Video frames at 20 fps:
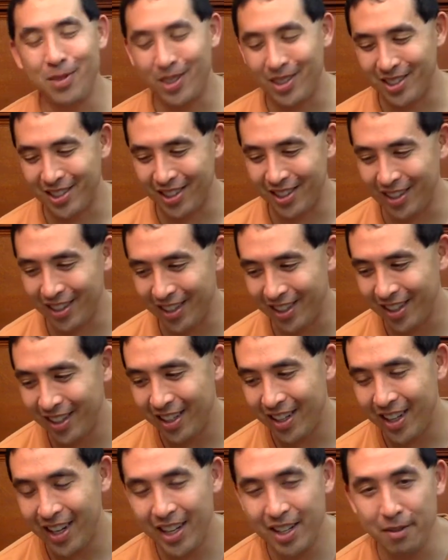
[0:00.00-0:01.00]
but uh,
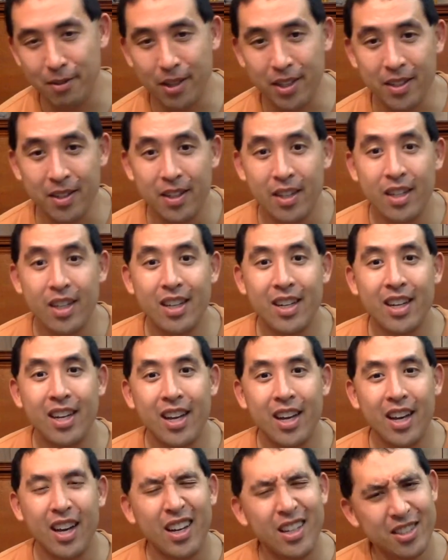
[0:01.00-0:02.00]
anyway.
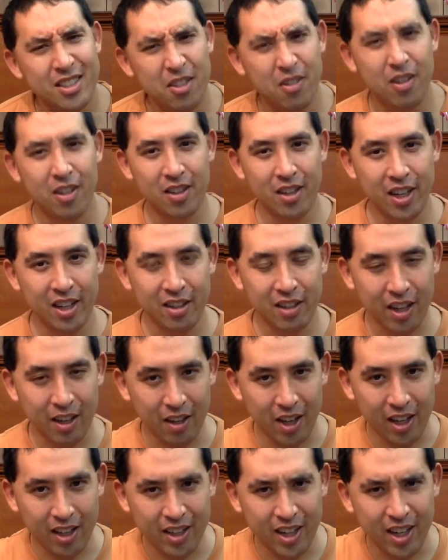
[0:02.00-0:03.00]
So a lot,
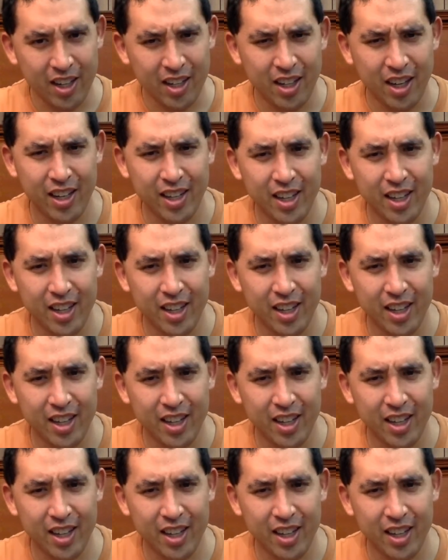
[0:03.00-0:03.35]
I got I